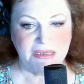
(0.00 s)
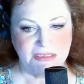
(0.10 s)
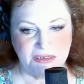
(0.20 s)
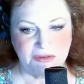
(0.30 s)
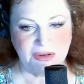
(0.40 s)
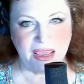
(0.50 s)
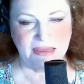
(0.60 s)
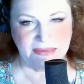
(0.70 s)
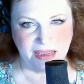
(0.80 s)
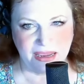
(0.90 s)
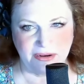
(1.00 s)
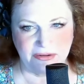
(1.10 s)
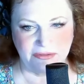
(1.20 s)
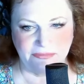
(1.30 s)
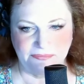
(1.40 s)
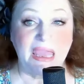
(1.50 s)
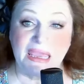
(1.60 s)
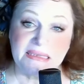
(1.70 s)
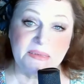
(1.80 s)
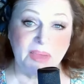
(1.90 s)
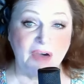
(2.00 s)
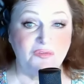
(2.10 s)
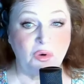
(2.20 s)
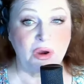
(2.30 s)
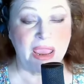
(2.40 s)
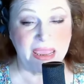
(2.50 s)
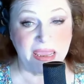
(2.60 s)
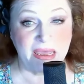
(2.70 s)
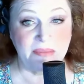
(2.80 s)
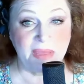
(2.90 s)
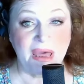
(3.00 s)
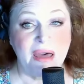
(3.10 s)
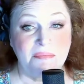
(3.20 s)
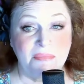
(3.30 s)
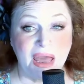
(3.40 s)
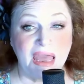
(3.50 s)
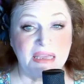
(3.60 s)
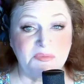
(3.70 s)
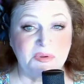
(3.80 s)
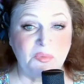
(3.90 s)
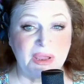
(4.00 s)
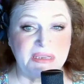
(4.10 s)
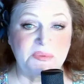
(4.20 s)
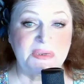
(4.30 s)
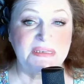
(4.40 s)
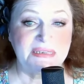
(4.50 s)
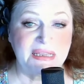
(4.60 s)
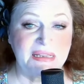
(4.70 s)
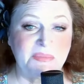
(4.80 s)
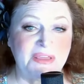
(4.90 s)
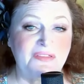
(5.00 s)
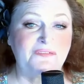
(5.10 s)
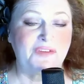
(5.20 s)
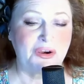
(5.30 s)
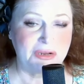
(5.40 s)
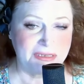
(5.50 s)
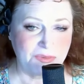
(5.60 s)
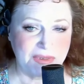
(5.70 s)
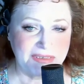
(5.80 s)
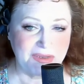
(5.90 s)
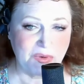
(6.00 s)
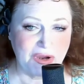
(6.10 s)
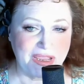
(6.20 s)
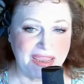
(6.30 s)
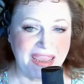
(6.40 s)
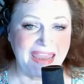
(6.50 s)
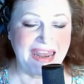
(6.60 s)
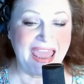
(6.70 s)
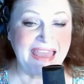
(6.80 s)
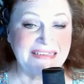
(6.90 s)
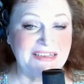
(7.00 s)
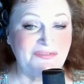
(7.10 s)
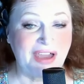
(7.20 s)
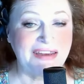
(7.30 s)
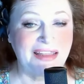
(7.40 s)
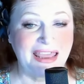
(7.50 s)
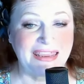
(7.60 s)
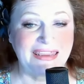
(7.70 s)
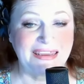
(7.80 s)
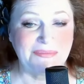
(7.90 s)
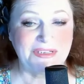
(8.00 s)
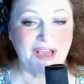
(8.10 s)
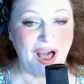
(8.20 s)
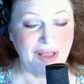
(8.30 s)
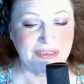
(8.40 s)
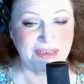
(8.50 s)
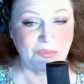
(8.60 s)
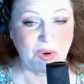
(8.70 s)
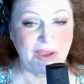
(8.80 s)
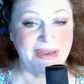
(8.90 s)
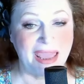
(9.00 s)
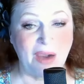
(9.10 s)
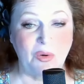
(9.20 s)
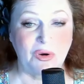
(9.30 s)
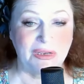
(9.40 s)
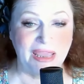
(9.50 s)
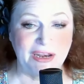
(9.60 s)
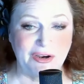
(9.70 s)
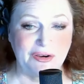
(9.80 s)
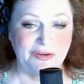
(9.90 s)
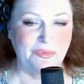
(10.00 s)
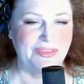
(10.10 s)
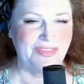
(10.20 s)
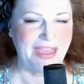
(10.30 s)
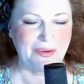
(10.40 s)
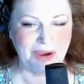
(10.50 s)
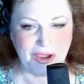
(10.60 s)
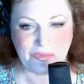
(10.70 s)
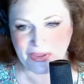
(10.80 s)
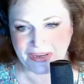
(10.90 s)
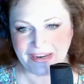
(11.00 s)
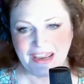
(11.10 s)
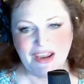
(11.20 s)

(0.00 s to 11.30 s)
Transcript: Two days later, it's about four a m, my husband wakes me telling me the furnace wasn't working and asked if I'd like him to call someone now or later when they were open.